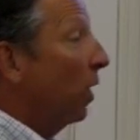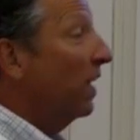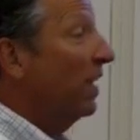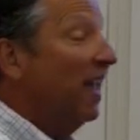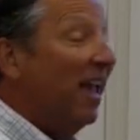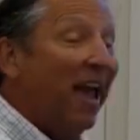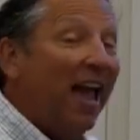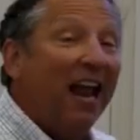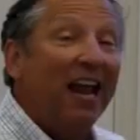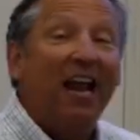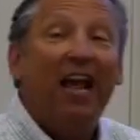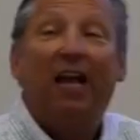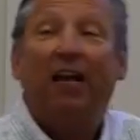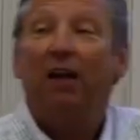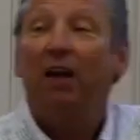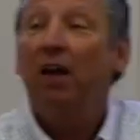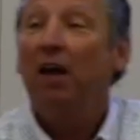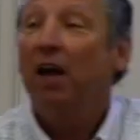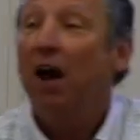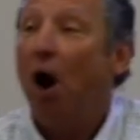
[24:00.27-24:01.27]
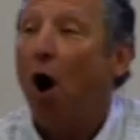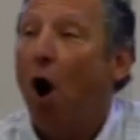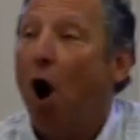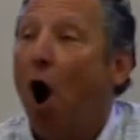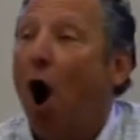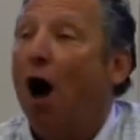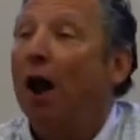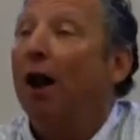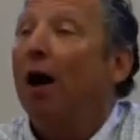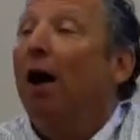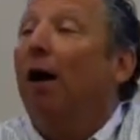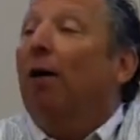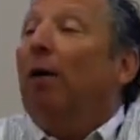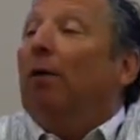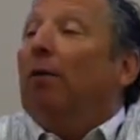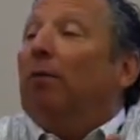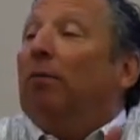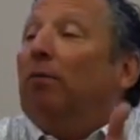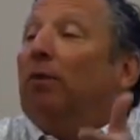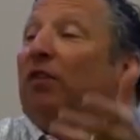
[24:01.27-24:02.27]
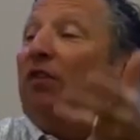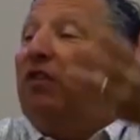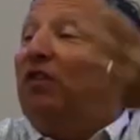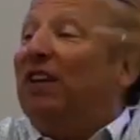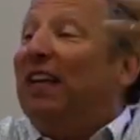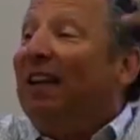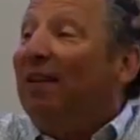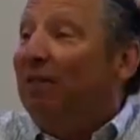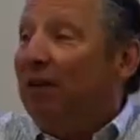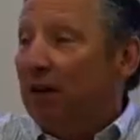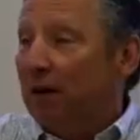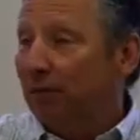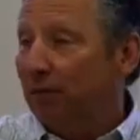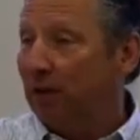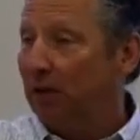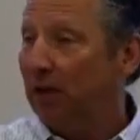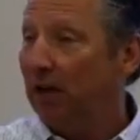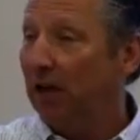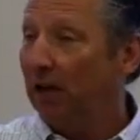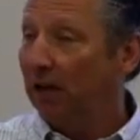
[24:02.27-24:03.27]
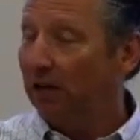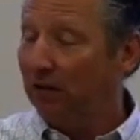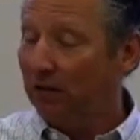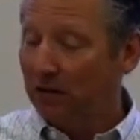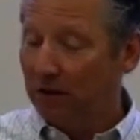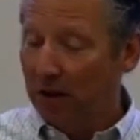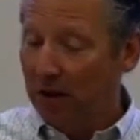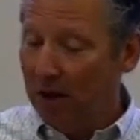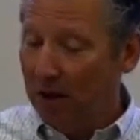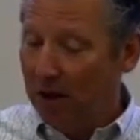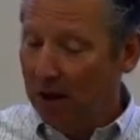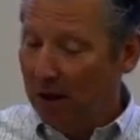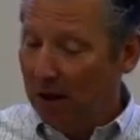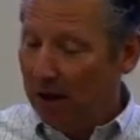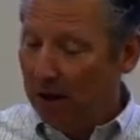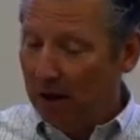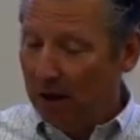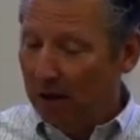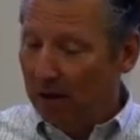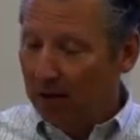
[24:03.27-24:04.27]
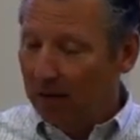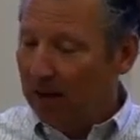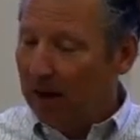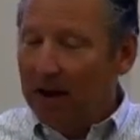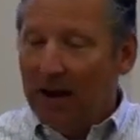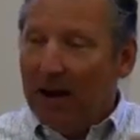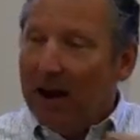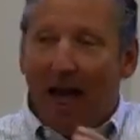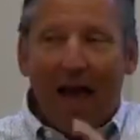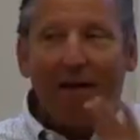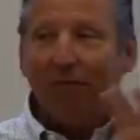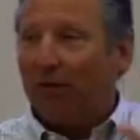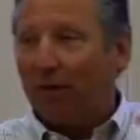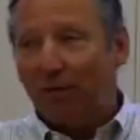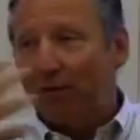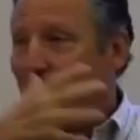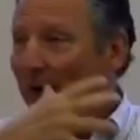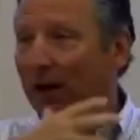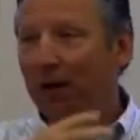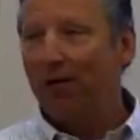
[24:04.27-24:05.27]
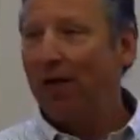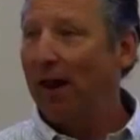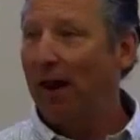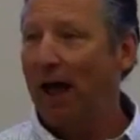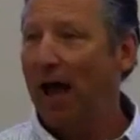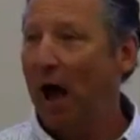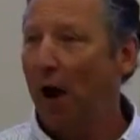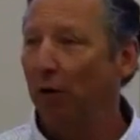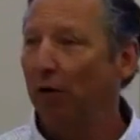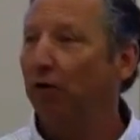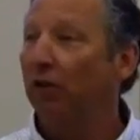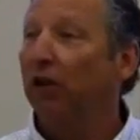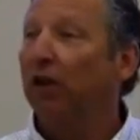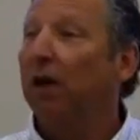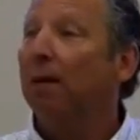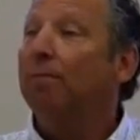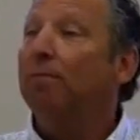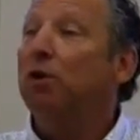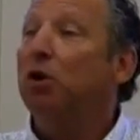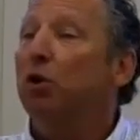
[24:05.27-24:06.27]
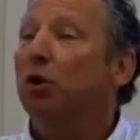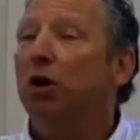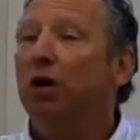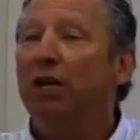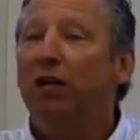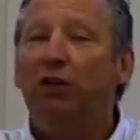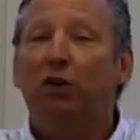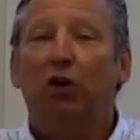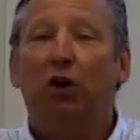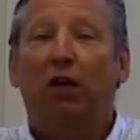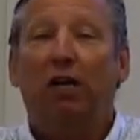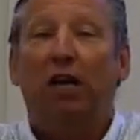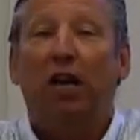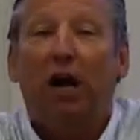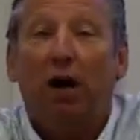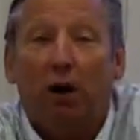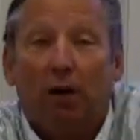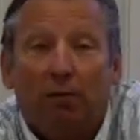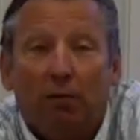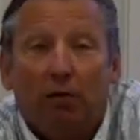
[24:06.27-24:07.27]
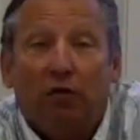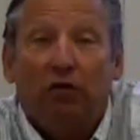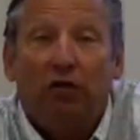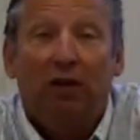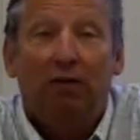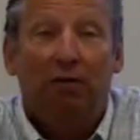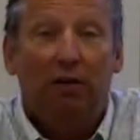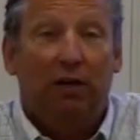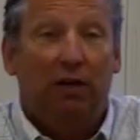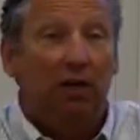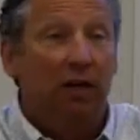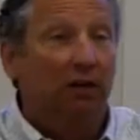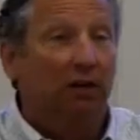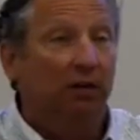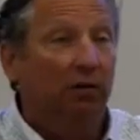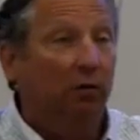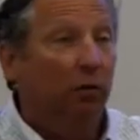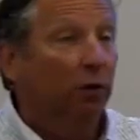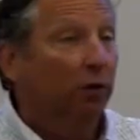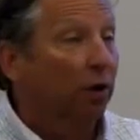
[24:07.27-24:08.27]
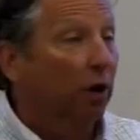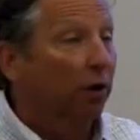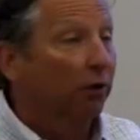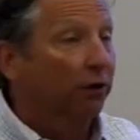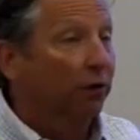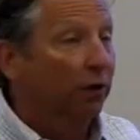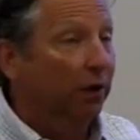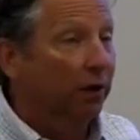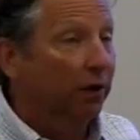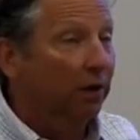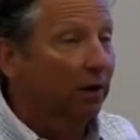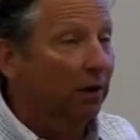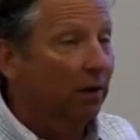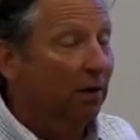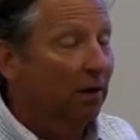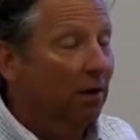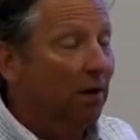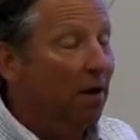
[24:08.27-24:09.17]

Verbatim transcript: organic uh, uh receiving of kids. They didn't have to figure that out. The community took care of receiving kids into adulthood.